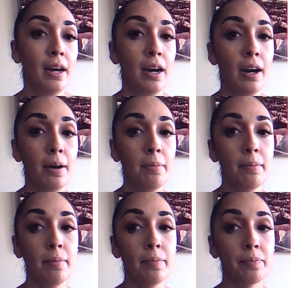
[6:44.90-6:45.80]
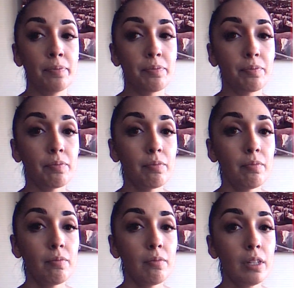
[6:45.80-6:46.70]
Um,
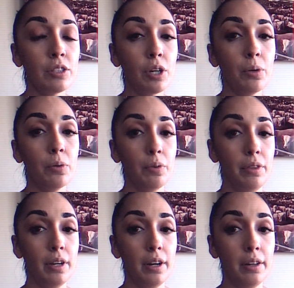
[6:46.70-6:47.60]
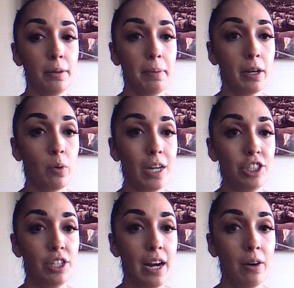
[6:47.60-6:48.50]
so the, the big
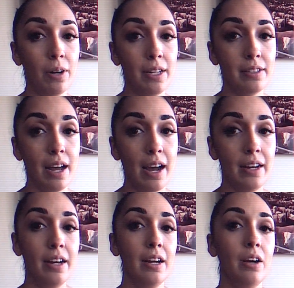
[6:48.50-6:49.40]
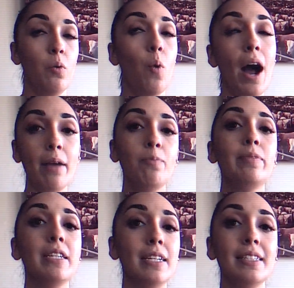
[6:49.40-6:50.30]
question now is that why
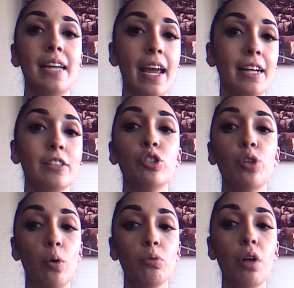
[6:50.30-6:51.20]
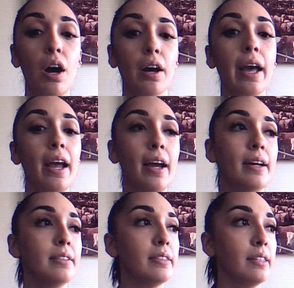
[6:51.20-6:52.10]
did it take so long?
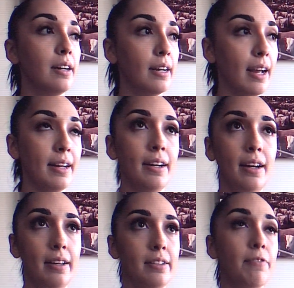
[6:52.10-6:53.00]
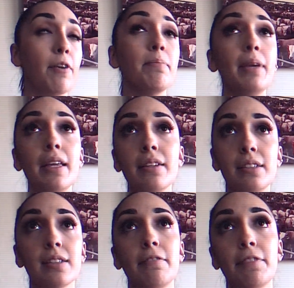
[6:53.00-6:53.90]
And again, it, for me,
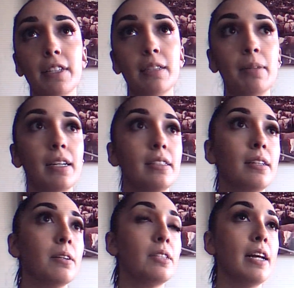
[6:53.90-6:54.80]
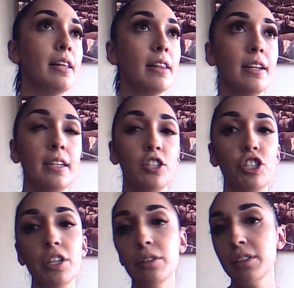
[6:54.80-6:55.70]
this is conflicting because they're saying that they need
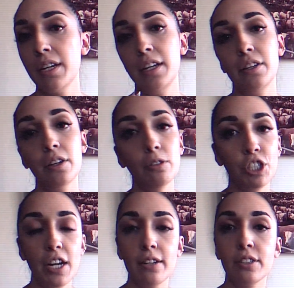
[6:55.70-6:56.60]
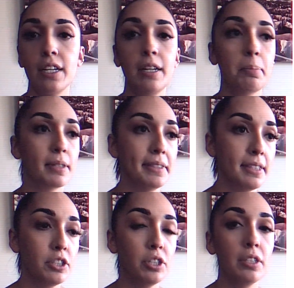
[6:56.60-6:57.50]
shields, they need negotiators, they need
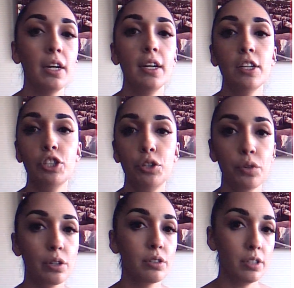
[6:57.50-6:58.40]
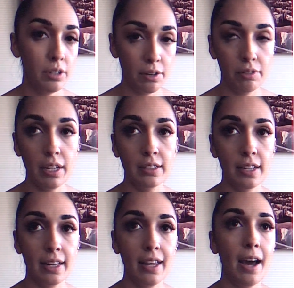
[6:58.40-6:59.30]
precision shooters, you know, things
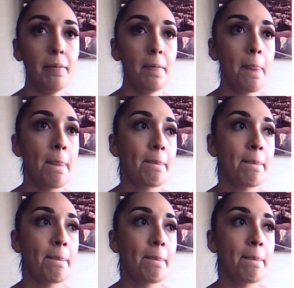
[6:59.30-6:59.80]
like that.